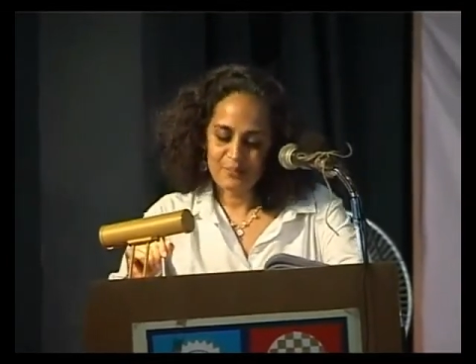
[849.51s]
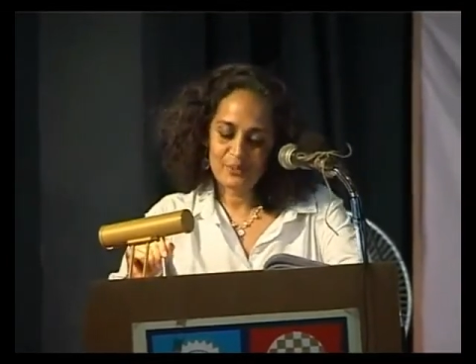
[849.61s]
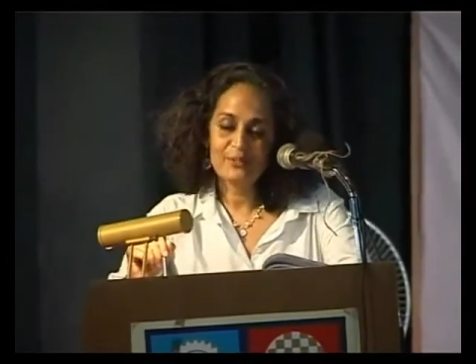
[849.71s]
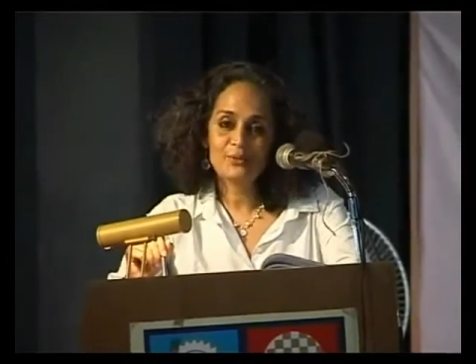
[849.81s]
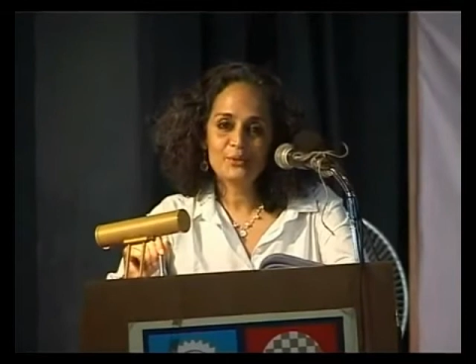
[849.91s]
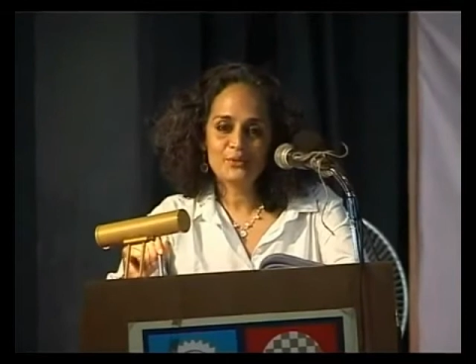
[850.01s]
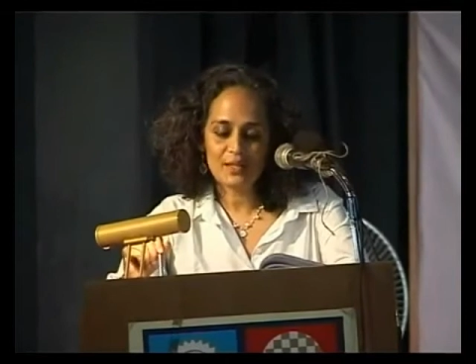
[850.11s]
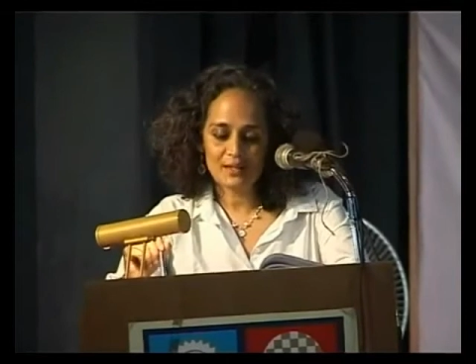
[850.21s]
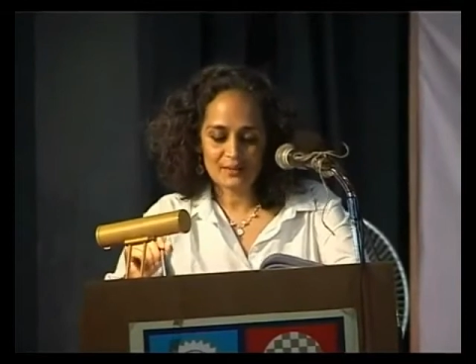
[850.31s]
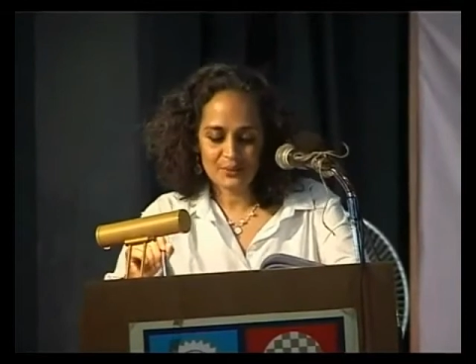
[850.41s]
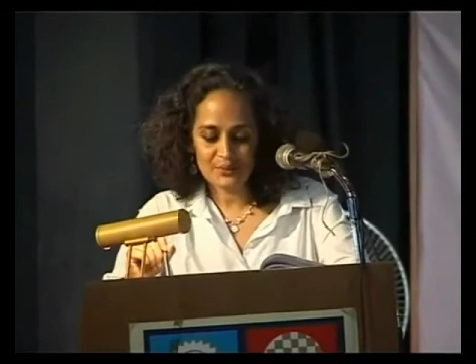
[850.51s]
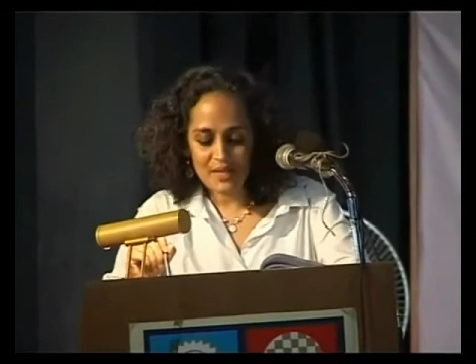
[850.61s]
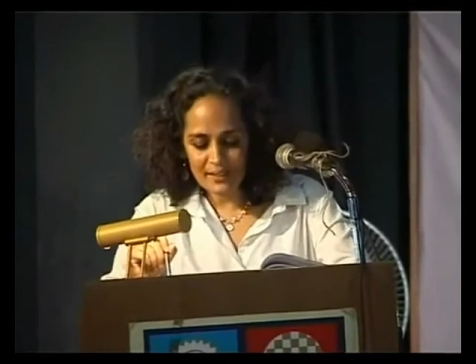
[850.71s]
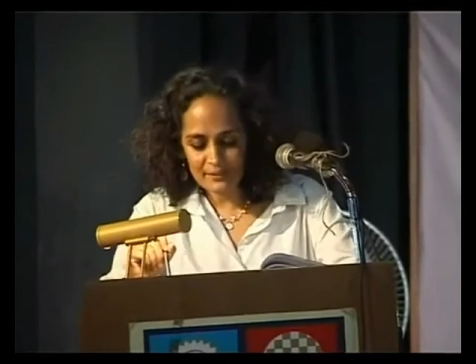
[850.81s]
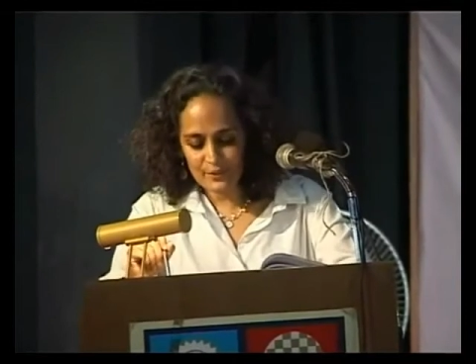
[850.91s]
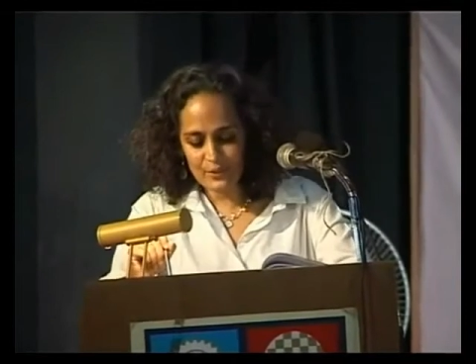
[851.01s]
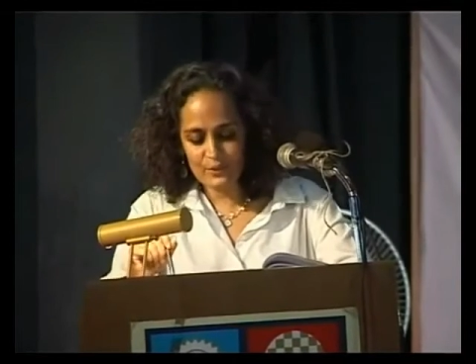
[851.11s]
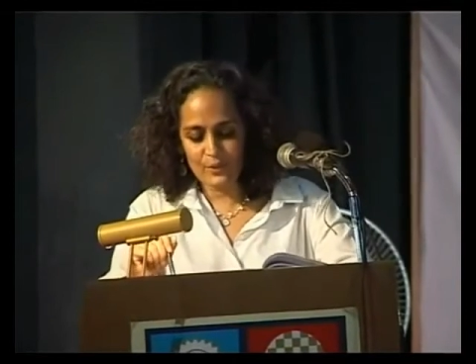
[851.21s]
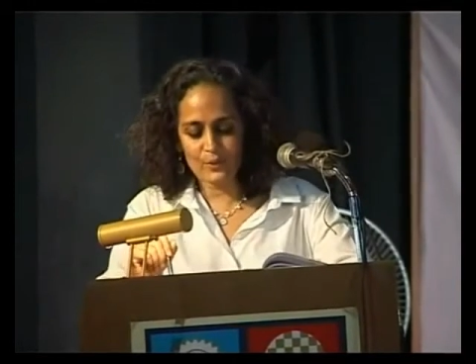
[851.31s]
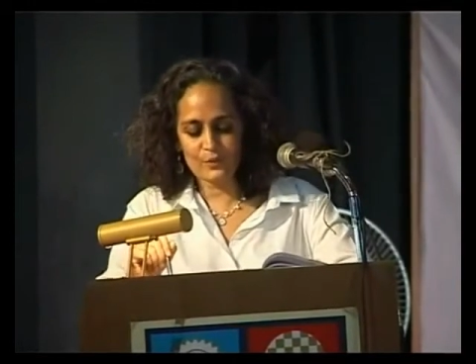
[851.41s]
Poor Rosa, who died for
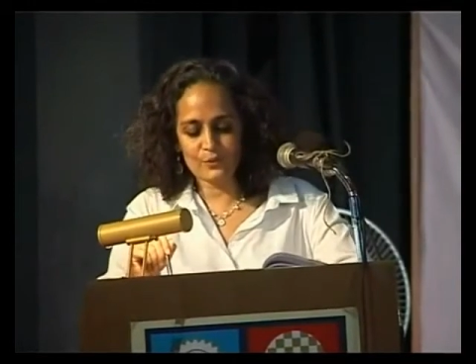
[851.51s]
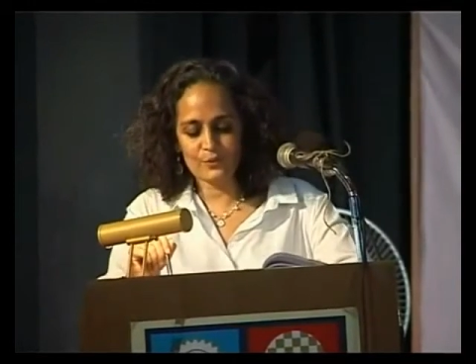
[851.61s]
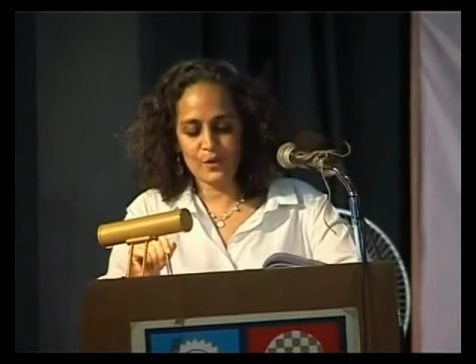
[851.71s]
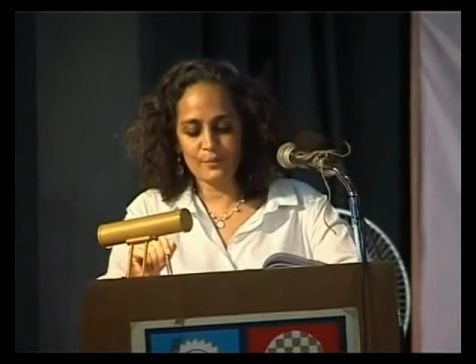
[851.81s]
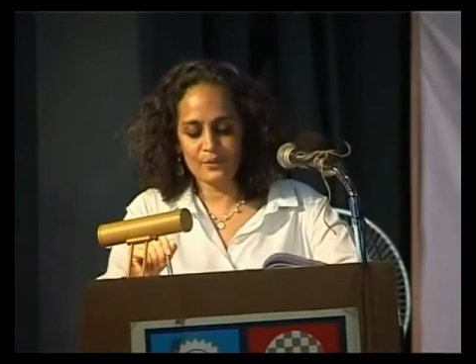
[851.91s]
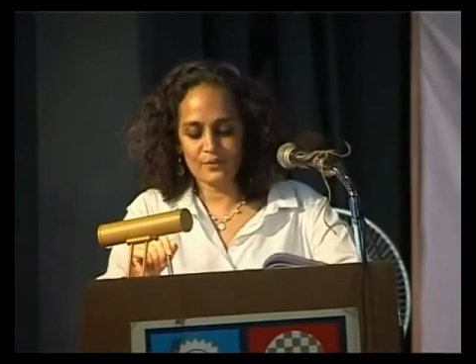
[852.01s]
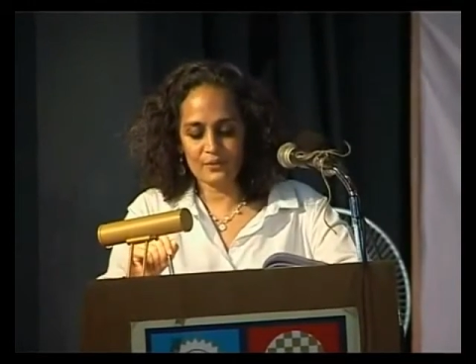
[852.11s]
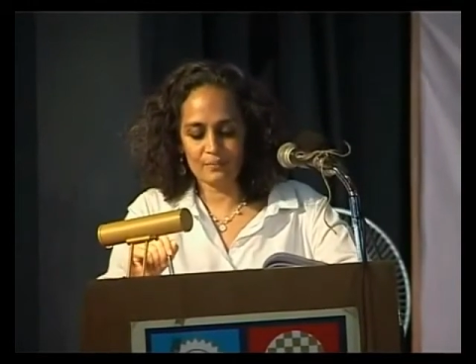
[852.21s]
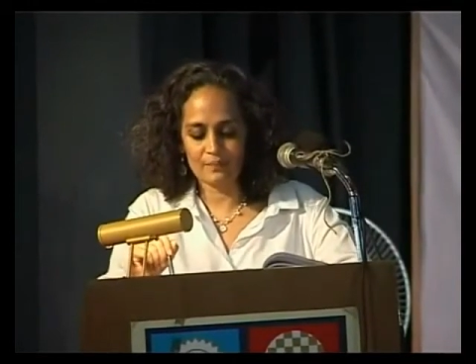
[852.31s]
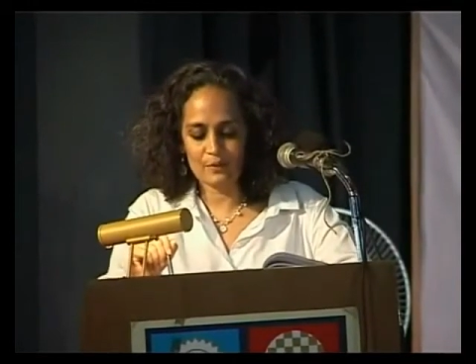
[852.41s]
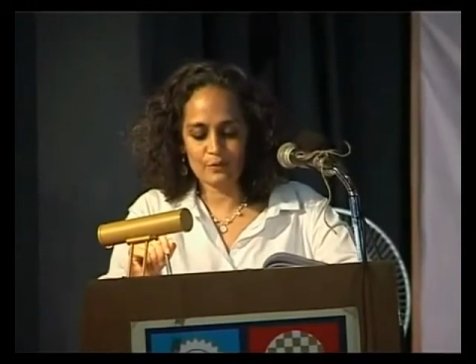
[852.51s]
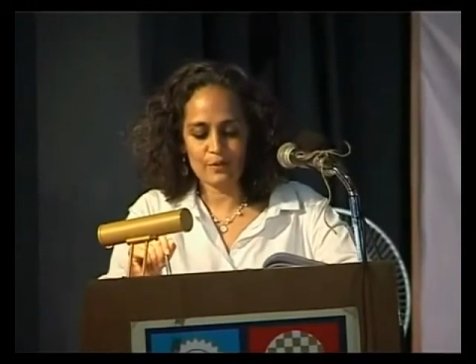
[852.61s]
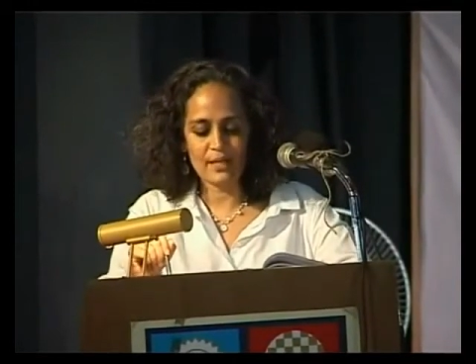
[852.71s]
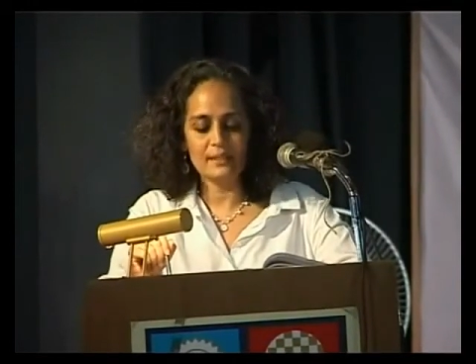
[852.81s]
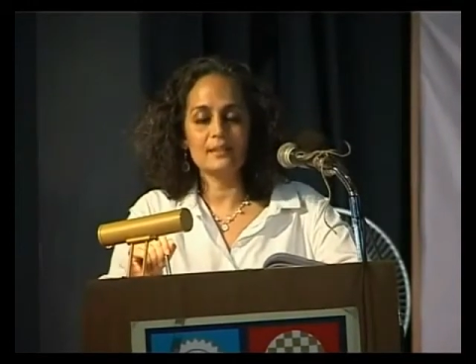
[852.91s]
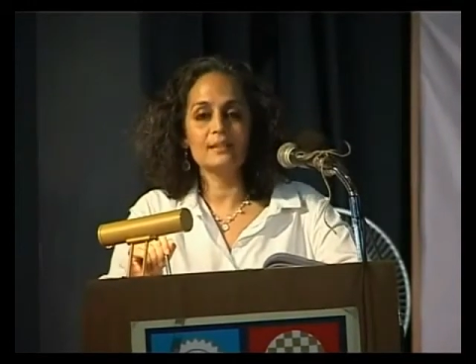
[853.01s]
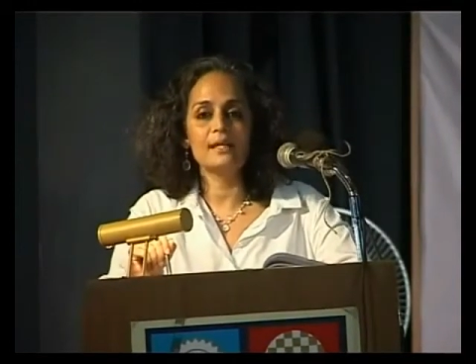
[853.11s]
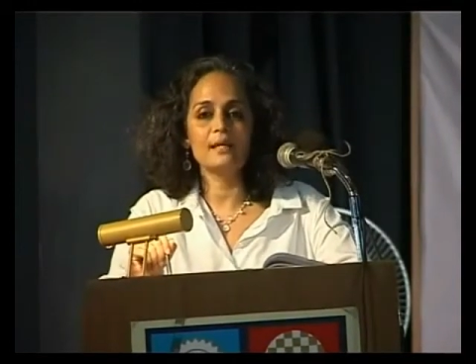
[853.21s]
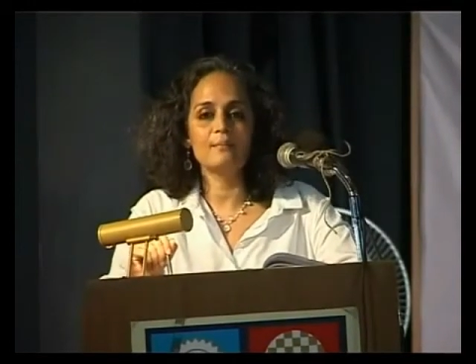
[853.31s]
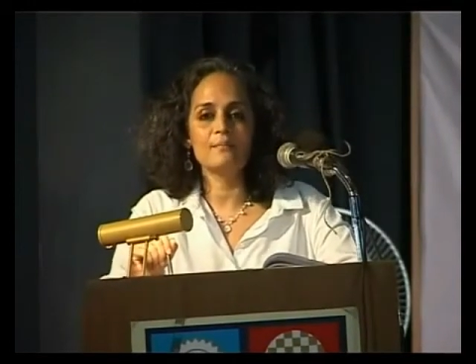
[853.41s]
the cause of communism, to find her
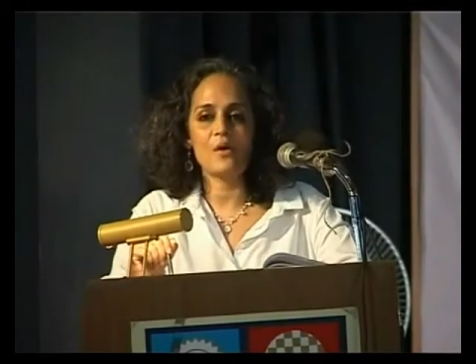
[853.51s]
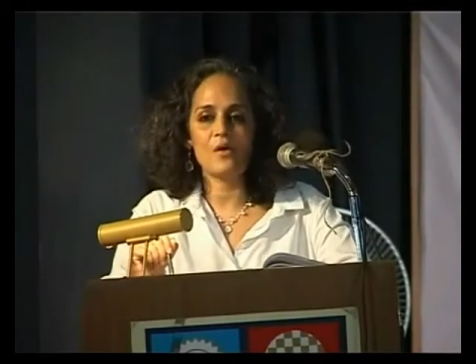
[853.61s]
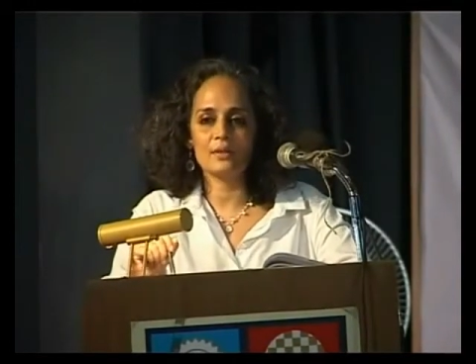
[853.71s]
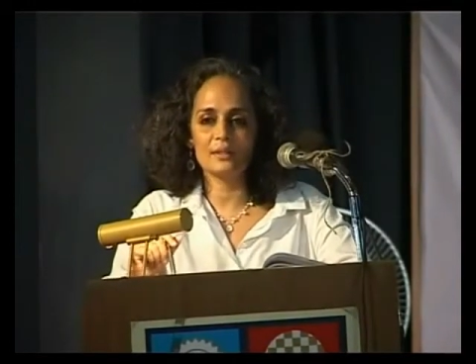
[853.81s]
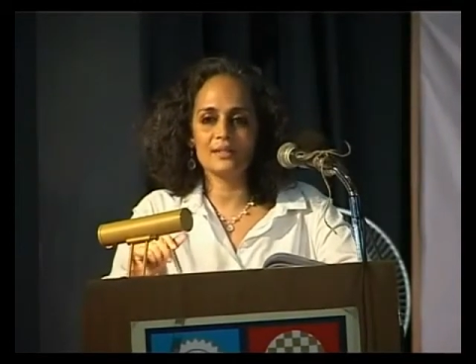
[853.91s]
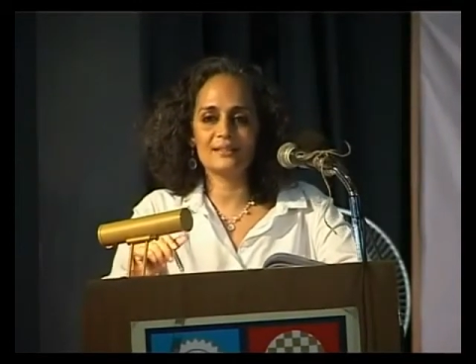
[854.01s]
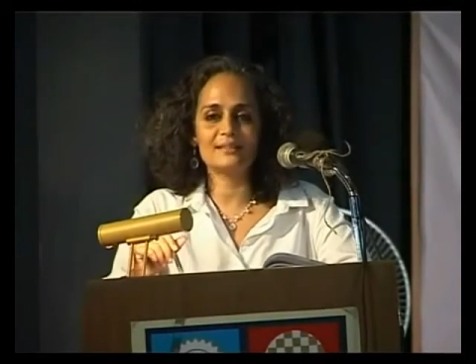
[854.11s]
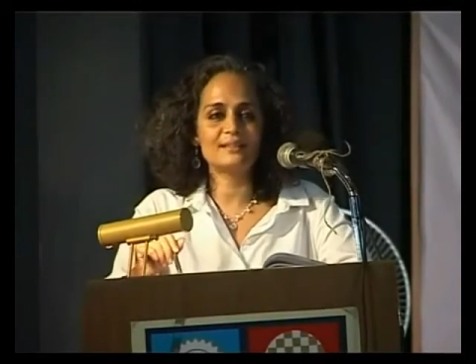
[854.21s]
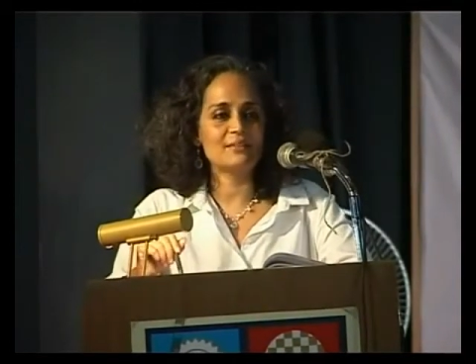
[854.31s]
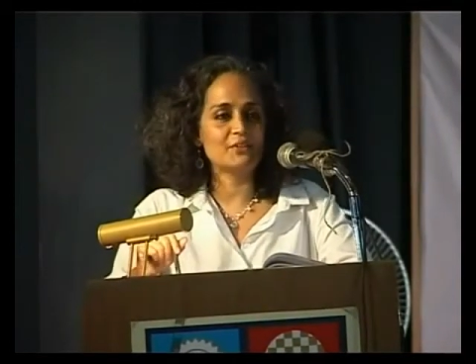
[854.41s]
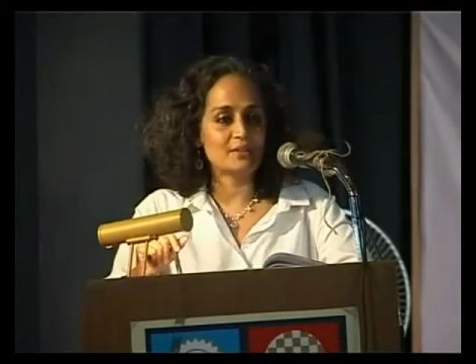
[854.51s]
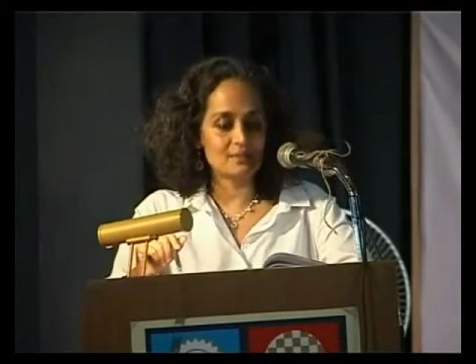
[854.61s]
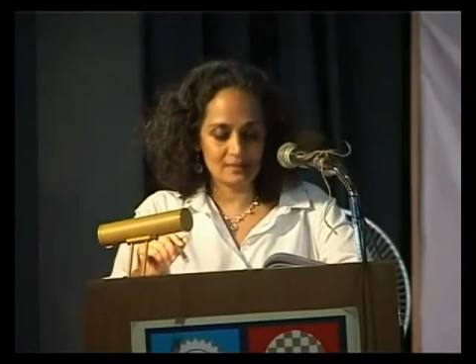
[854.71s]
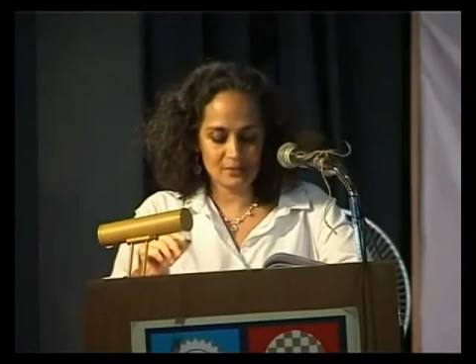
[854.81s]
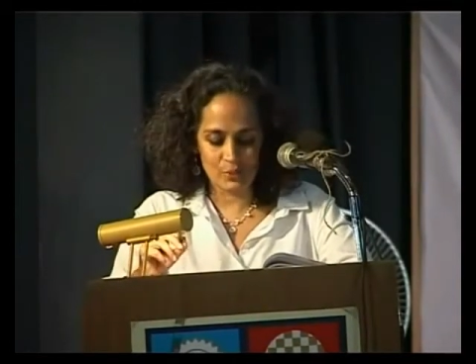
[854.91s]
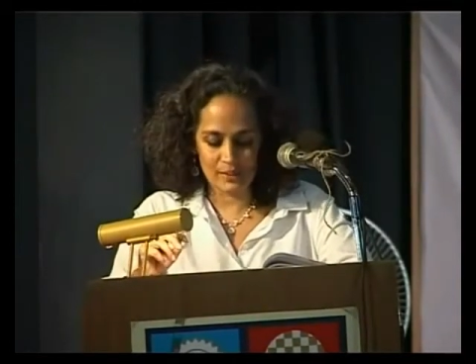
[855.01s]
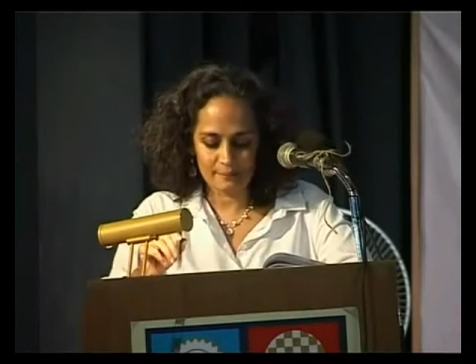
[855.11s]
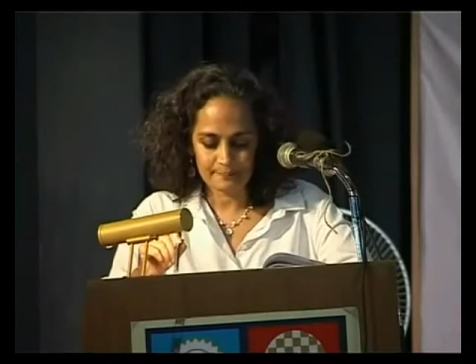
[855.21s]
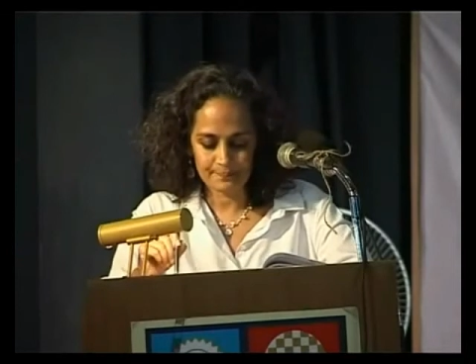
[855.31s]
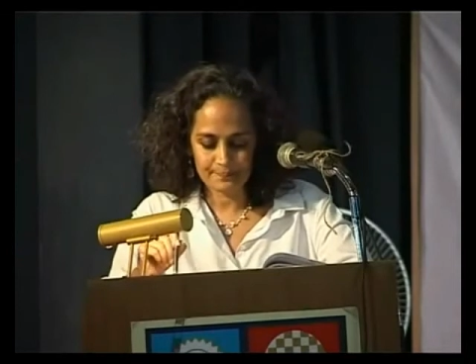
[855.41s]
name on a list such as this
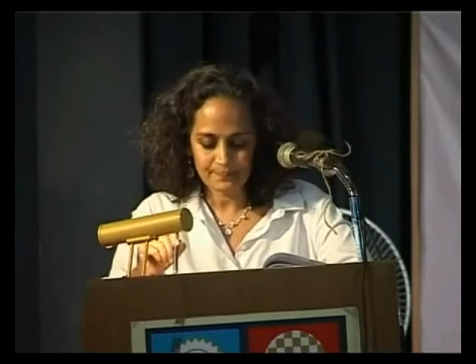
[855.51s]
one.